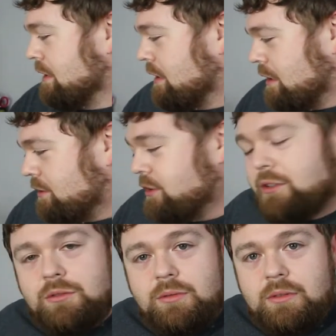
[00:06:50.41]
I
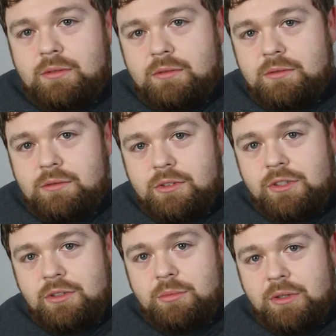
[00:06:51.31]
also
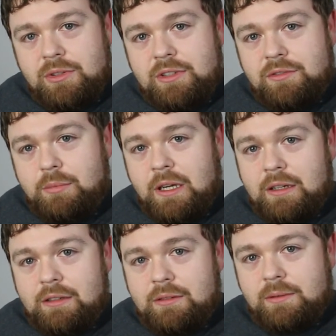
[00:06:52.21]
do most of
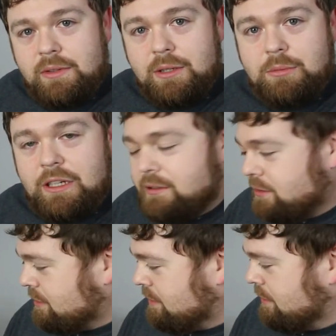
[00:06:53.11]
my
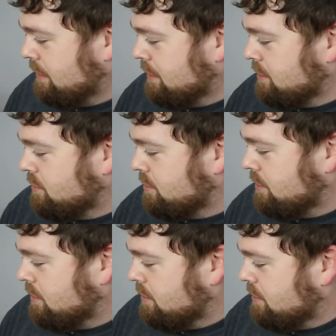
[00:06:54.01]
thumbnails
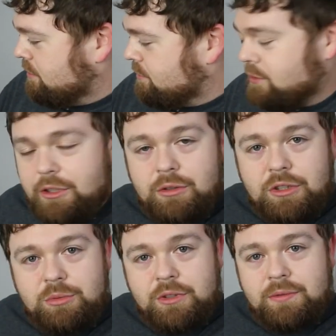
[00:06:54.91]
for
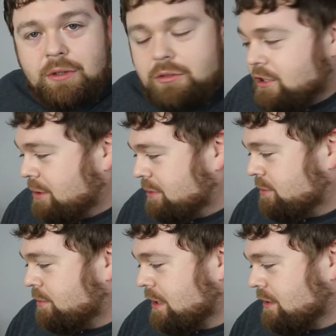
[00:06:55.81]
YouTube with Photoshop
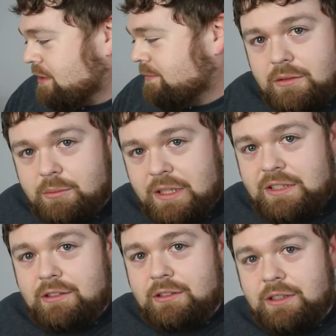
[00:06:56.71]
Express.
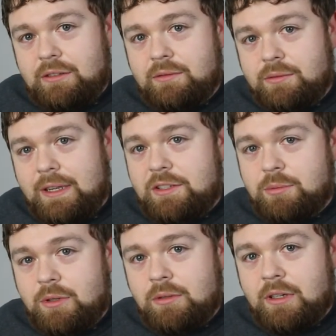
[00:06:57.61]
Amazingly fast
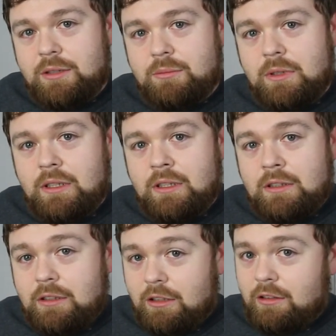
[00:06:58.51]
program,
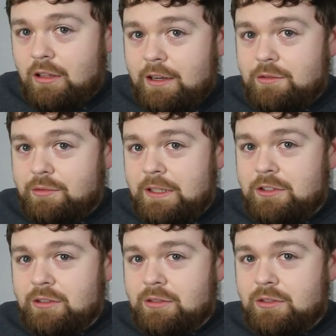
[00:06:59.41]
a lot of
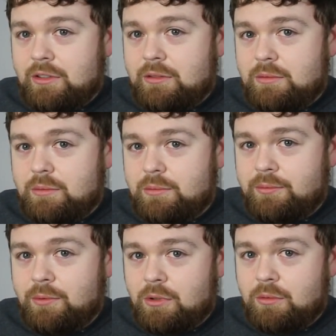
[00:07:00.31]
features
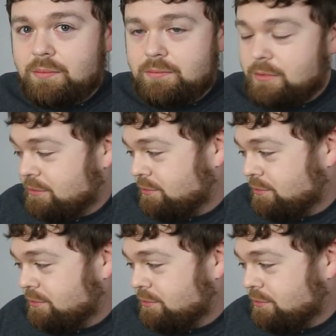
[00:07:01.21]
for a